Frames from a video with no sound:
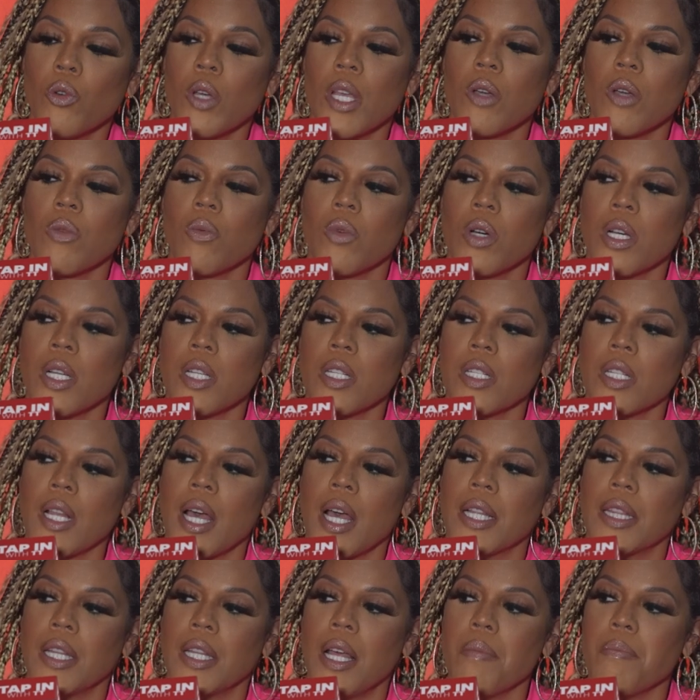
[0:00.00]
it was
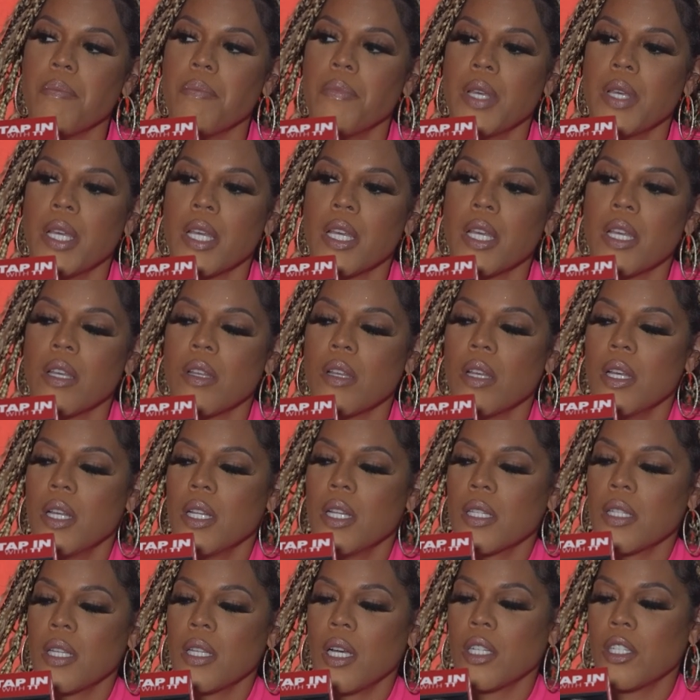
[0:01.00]
like, let me
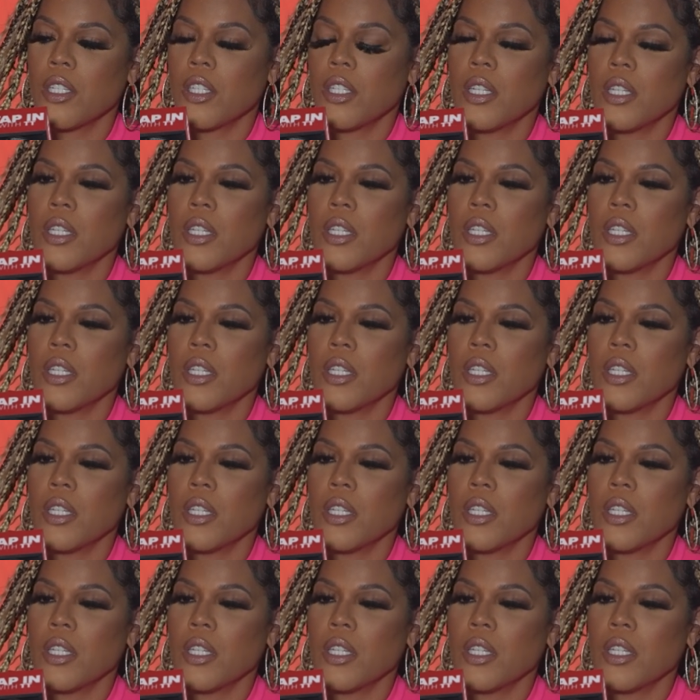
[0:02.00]
touch